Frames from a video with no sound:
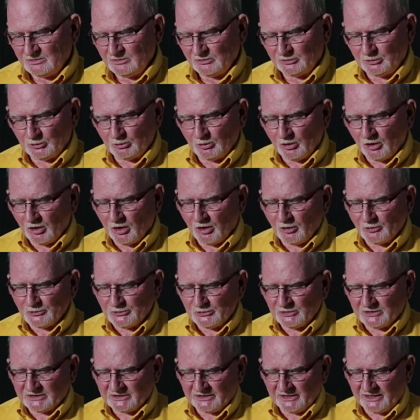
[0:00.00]
Do all
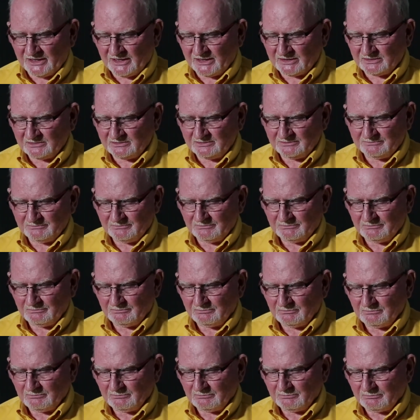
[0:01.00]
you can,
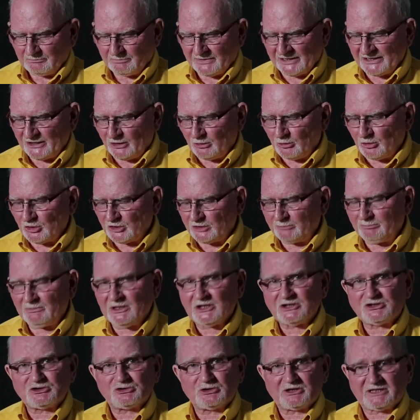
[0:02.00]
by all the
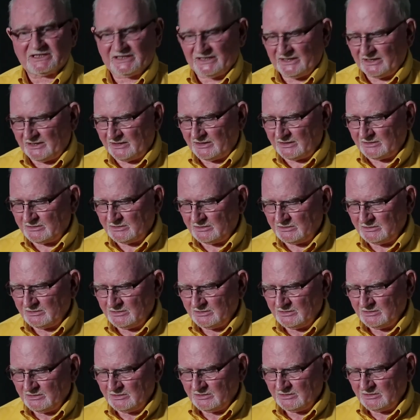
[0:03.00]
means you can,
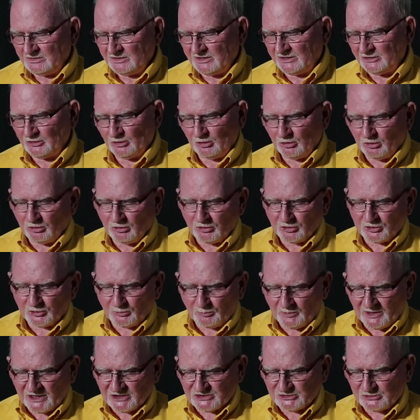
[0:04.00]
in all the
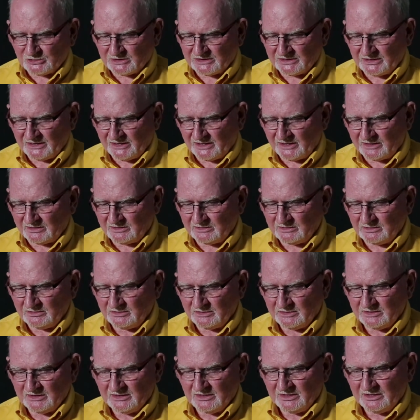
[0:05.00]
ways you can,
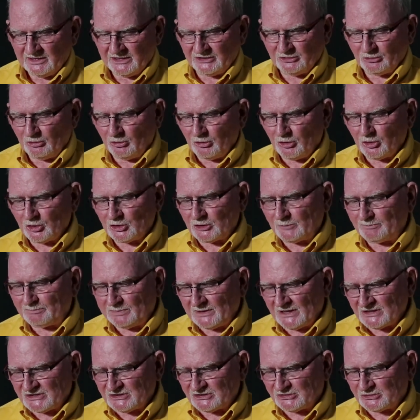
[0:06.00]
in all the
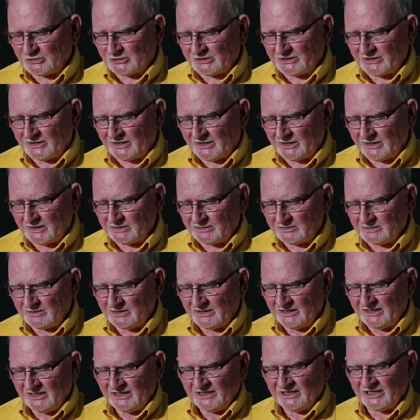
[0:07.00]
places you
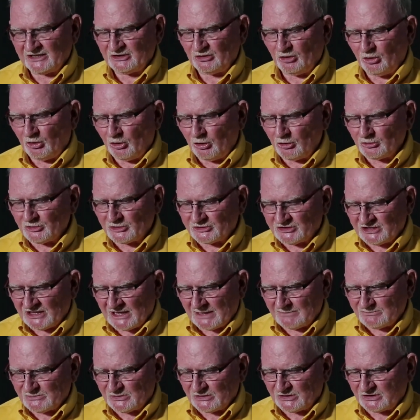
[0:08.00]
can, at all the
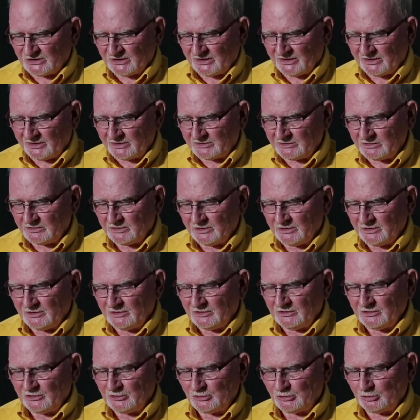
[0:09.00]
times you can,
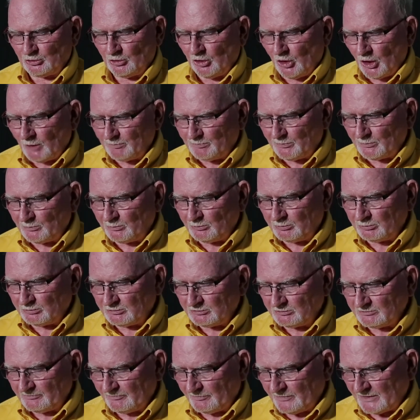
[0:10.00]
to
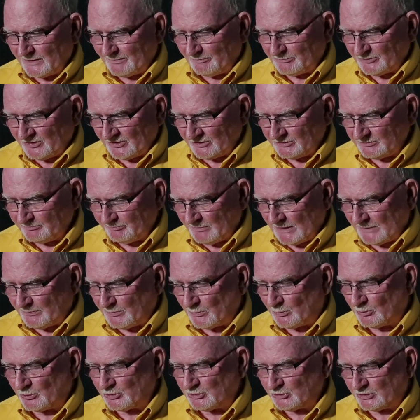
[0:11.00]
all the
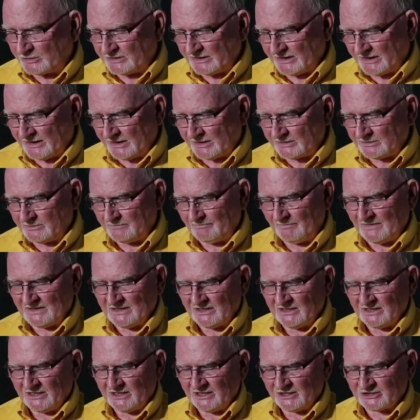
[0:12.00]
people you can,
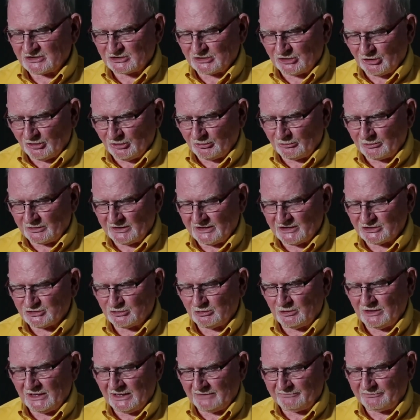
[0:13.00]
as long as
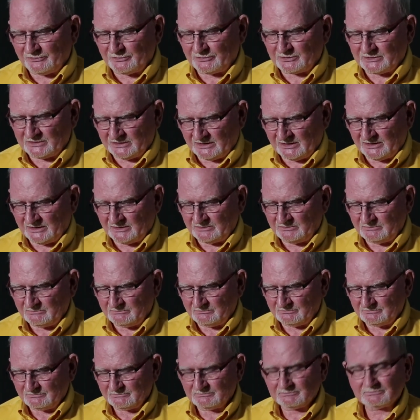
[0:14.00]
you ever can.